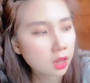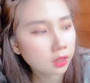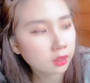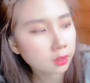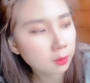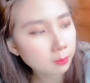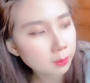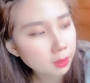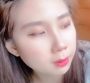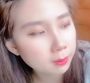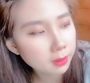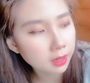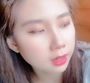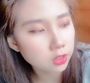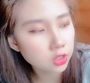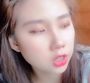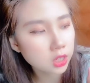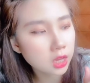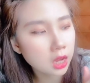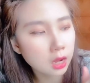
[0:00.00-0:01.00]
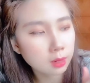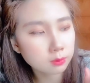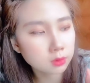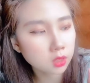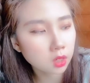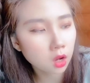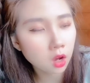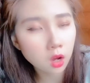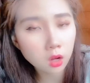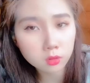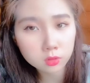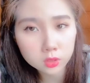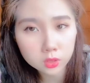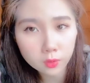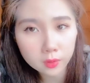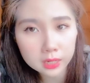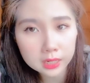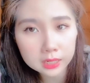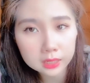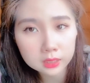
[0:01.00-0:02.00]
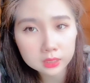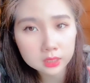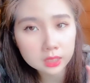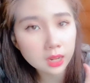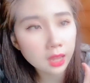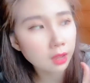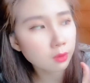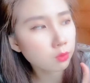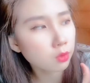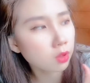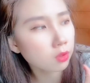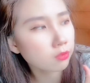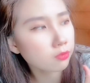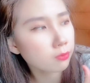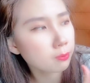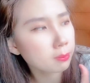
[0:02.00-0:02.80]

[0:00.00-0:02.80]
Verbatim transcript: the bling bling actually comes off so it is left with